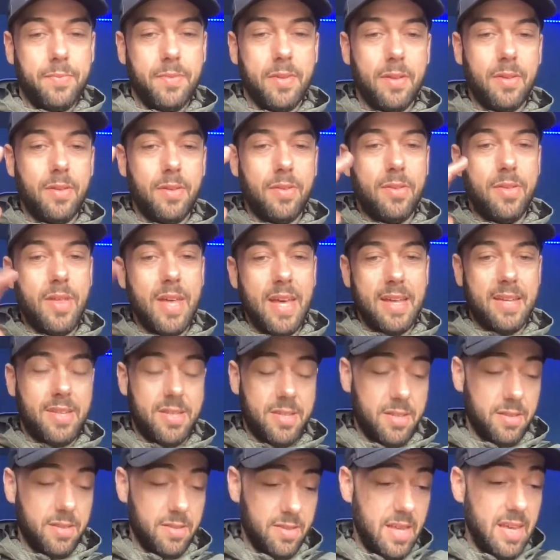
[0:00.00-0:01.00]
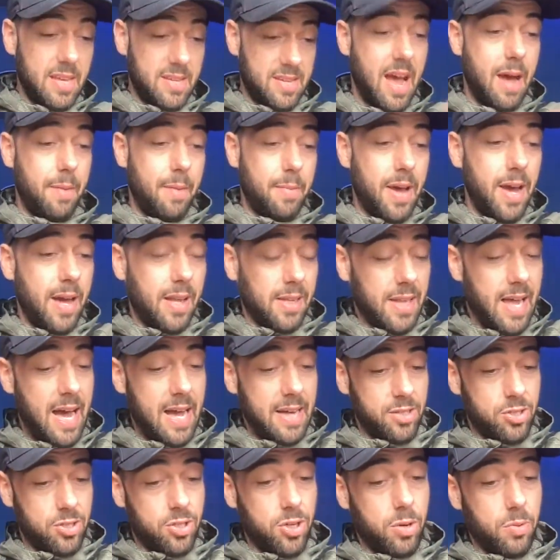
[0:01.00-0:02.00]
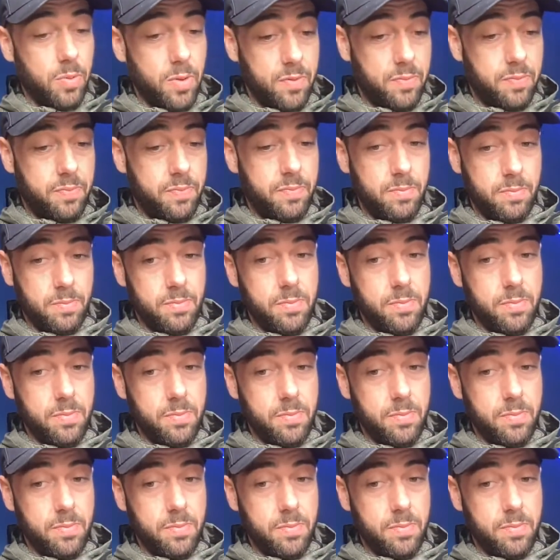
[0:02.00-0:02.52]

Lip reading: this habit aligns up with,